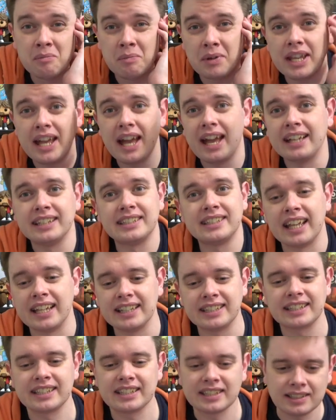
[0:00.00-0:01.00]
But yeah, it's
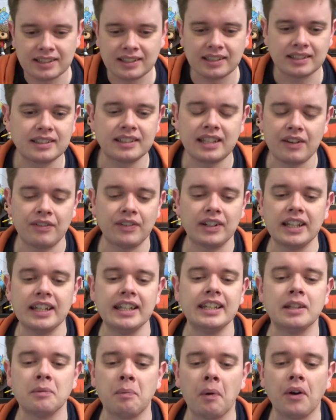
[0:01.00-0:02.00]
it's
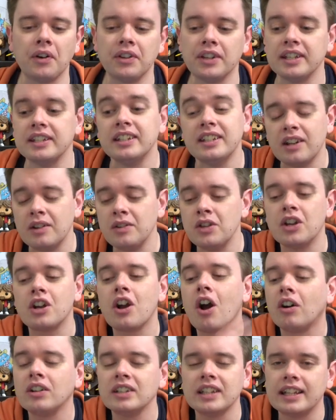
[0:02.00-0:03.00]
definitely the part that you know you
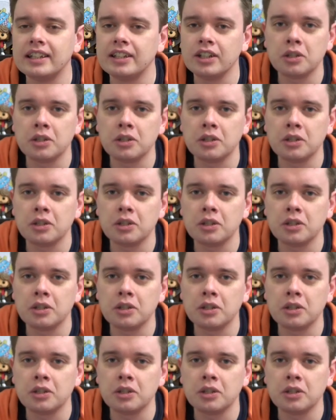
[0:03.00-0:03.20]
can't let